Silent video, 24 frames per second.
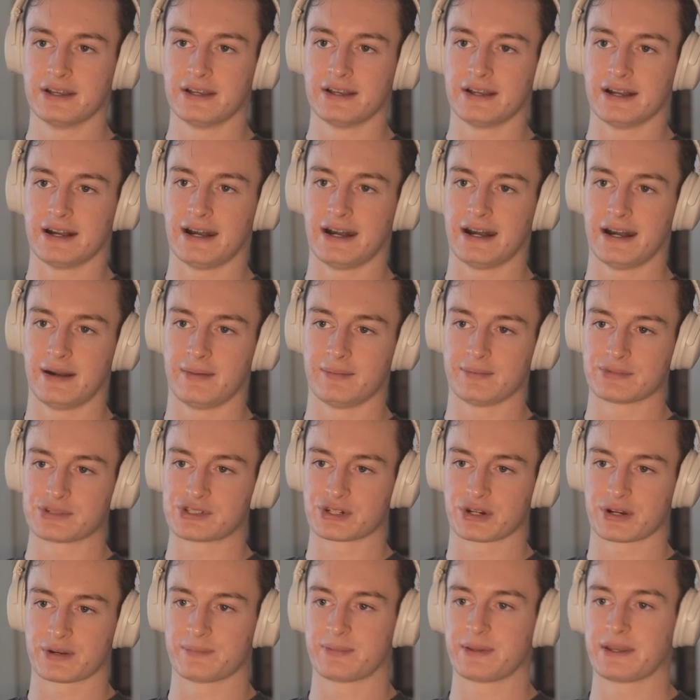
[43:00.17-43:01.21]
um,
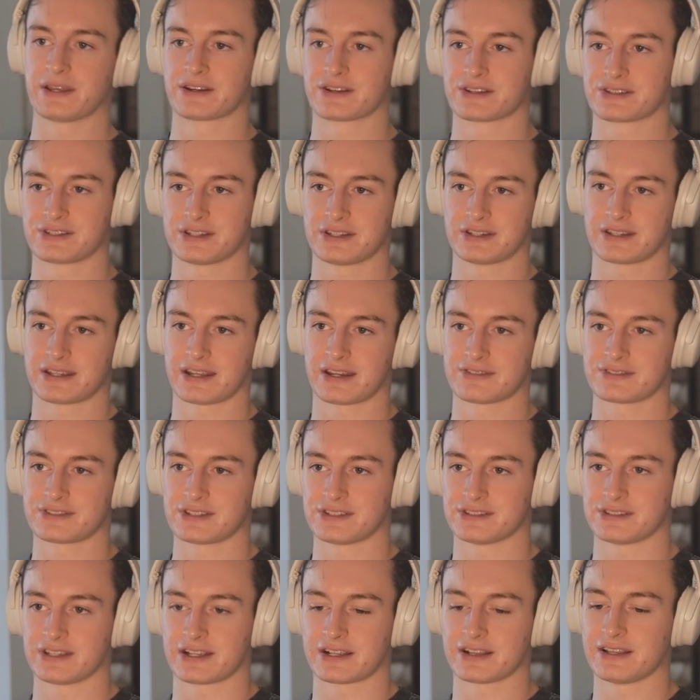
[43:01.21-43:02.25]
Jordan Peterson kind of
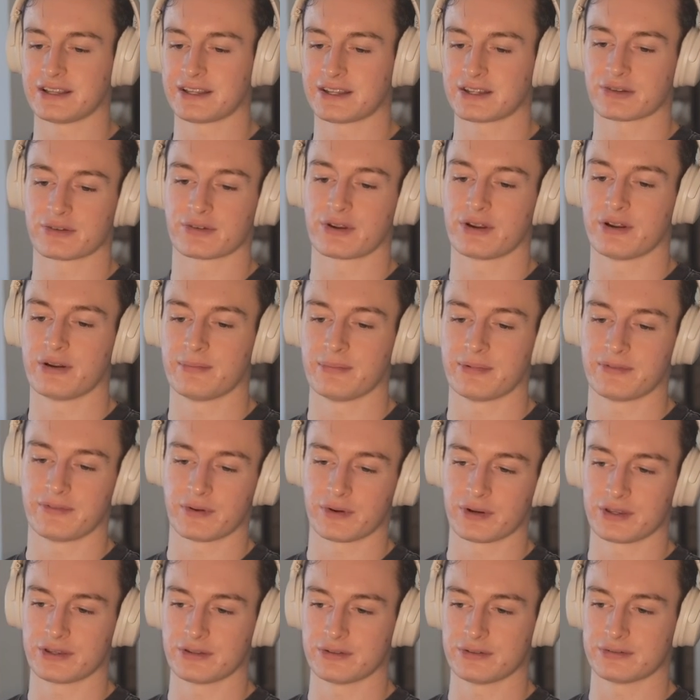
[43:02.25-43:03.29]
says like clean your room
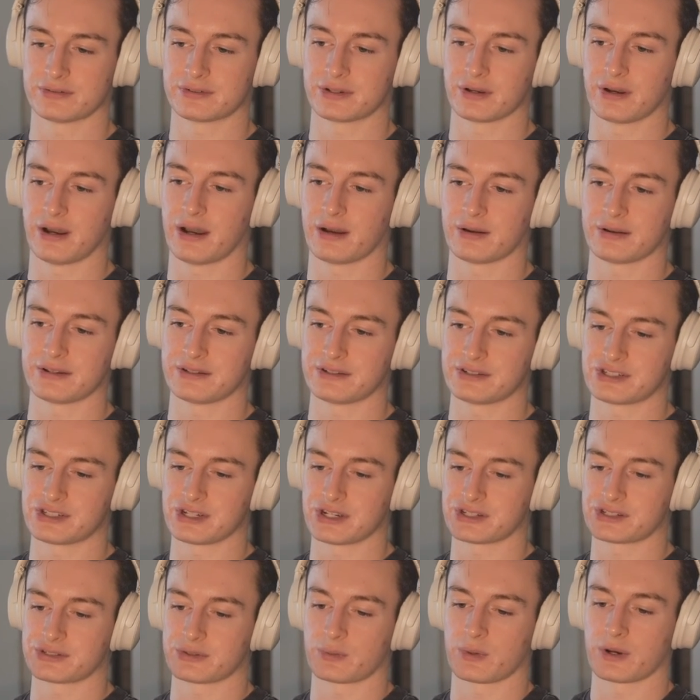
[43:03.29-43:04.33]
before you go out and
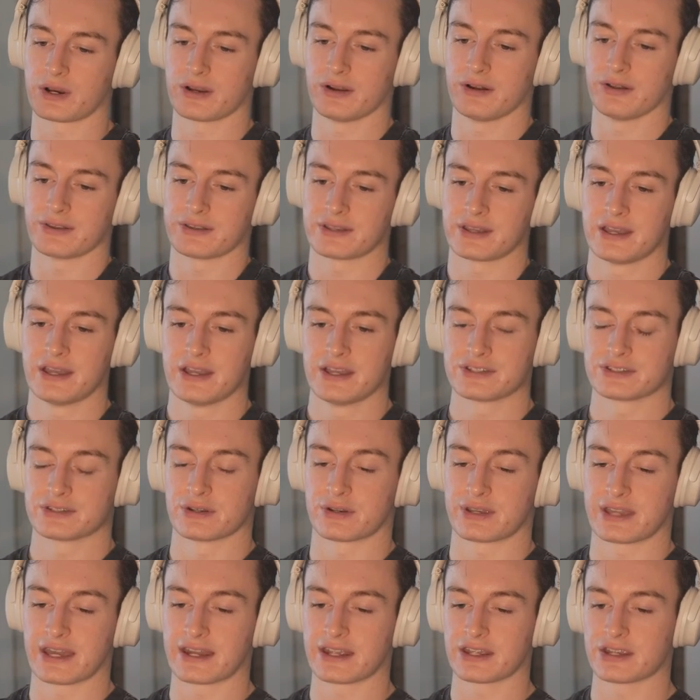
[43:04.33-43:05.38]
judge the world.
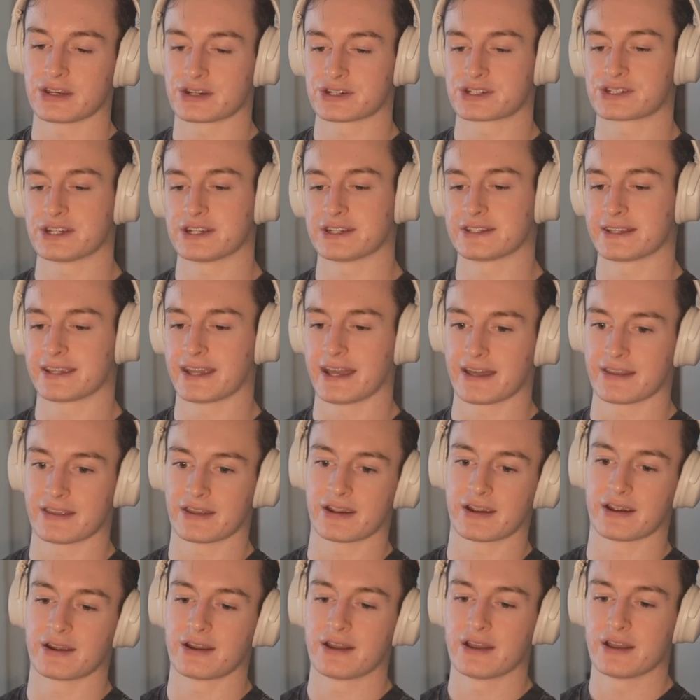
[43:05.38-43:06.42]
So getting your shit
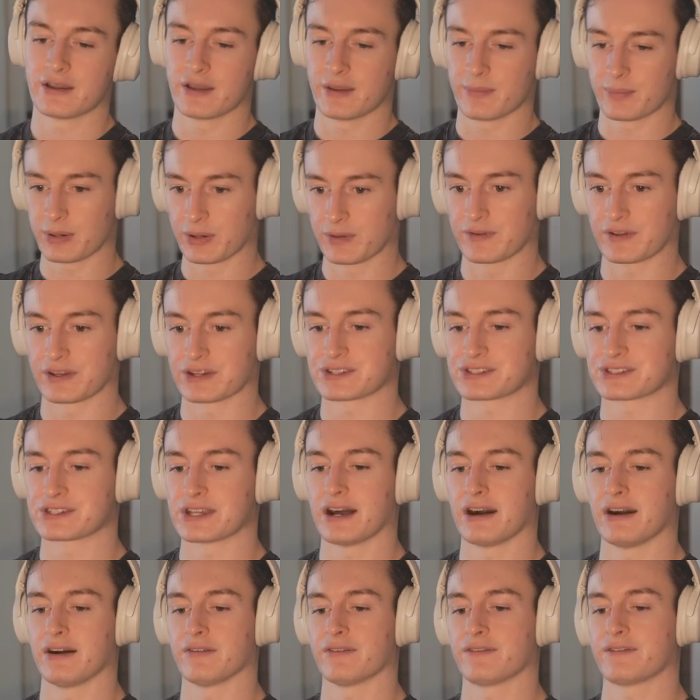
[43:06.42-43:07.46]
together, improving
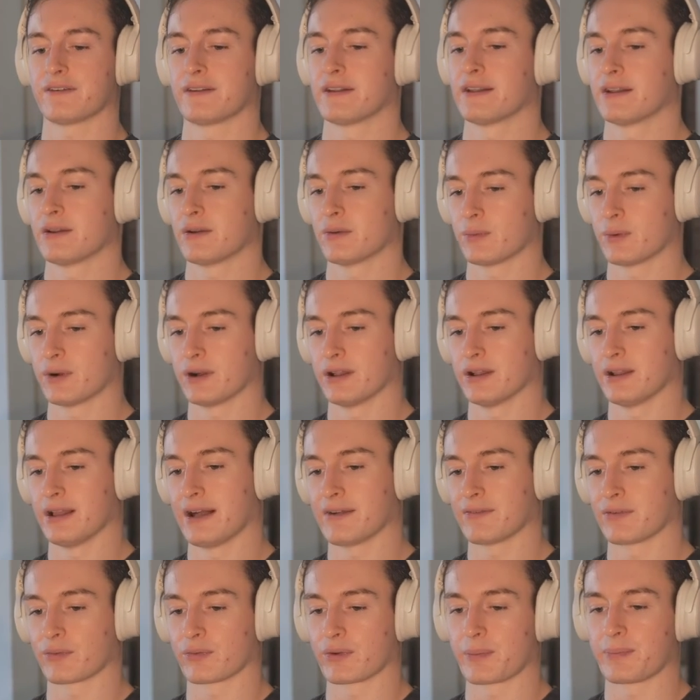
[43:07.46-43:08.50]
yourself will
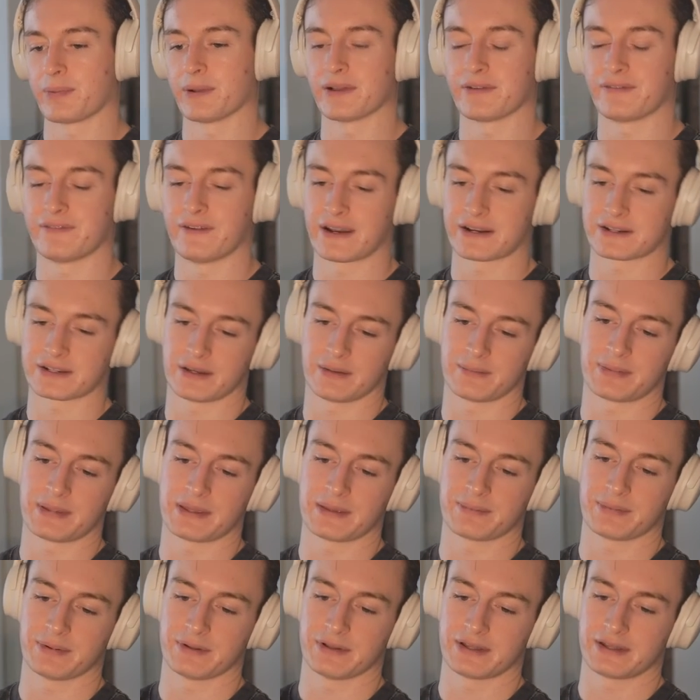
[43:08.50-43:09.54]
have a ripple effect on
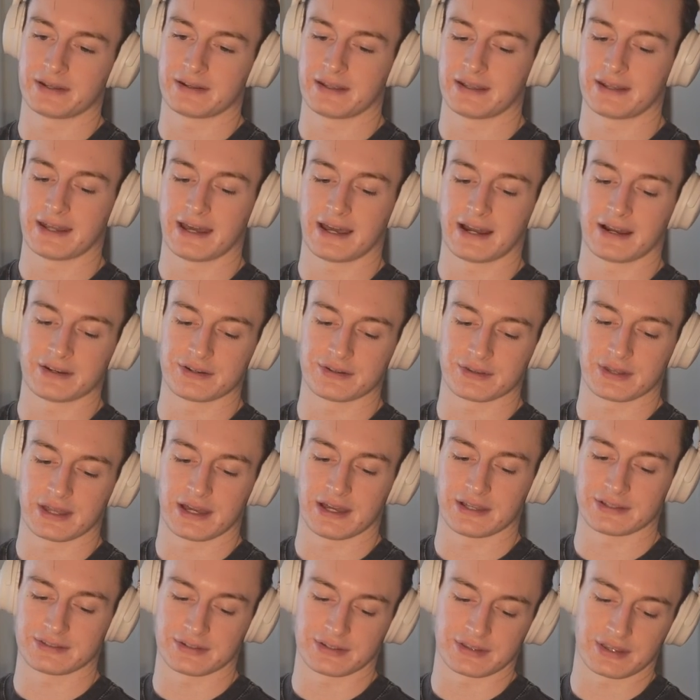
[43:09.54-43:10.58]
people and, and how to do
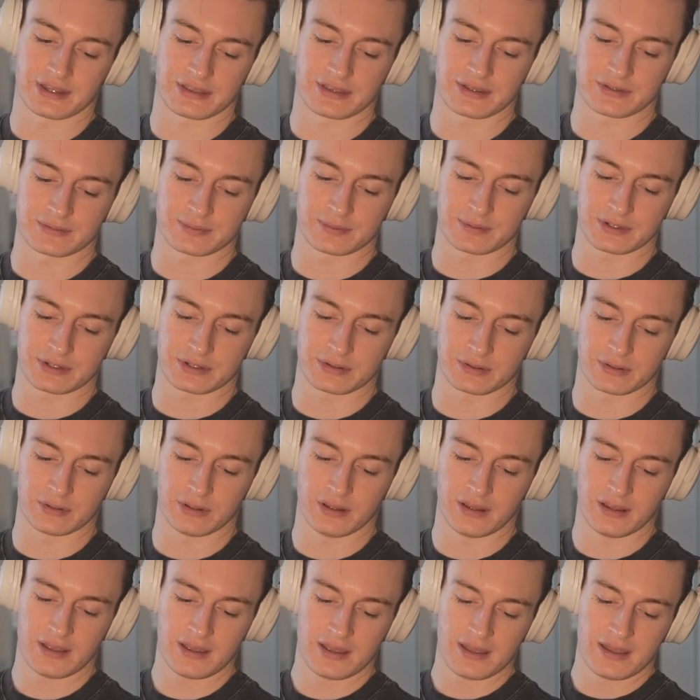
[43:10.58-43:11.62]
that. So I thought that was pretty
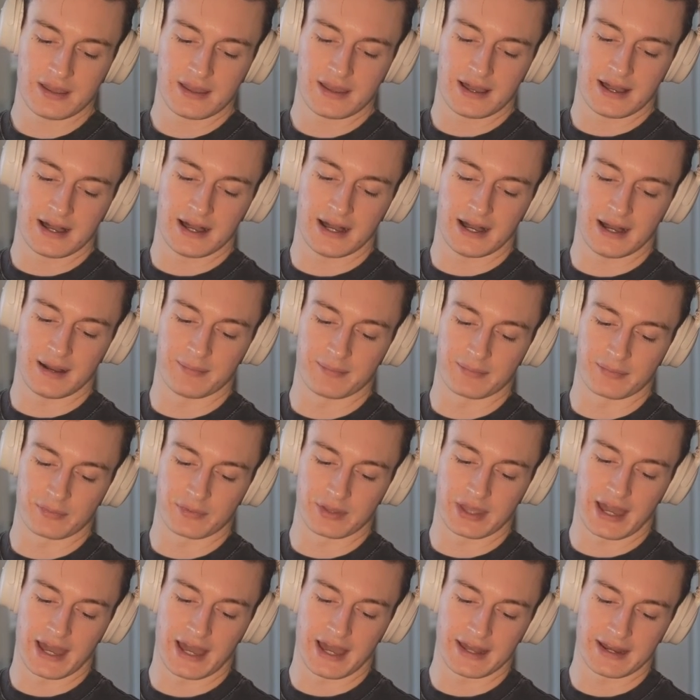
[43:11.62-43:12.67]
cool. Um,
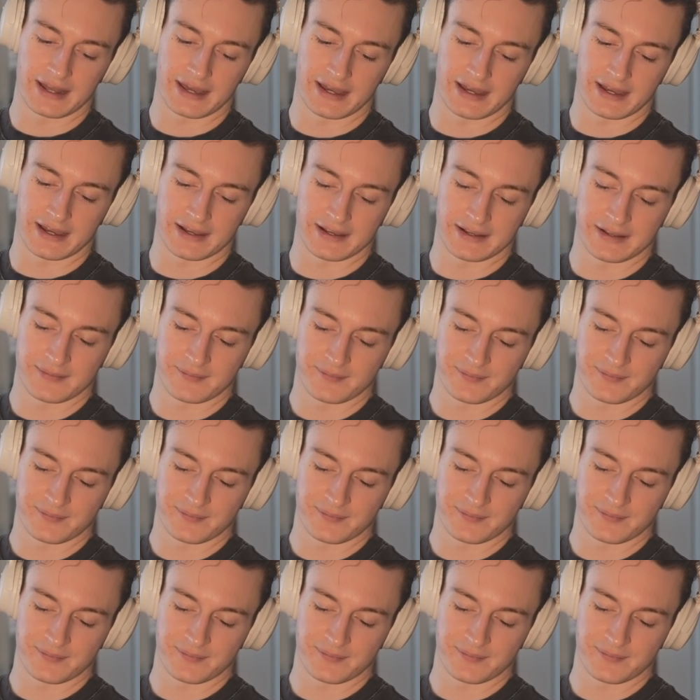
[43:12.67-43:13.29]
they had uh,